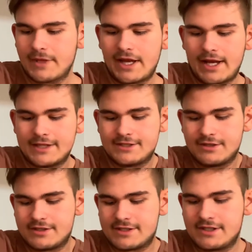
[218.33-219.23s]
as you
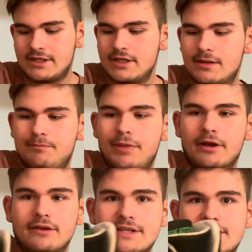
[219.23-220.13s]
can see, it
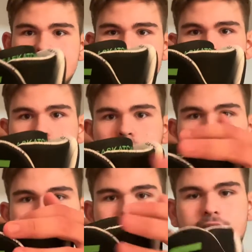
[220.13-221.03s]
barely sticks up
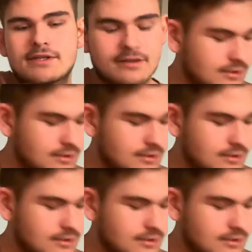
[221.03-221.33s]
above the rest of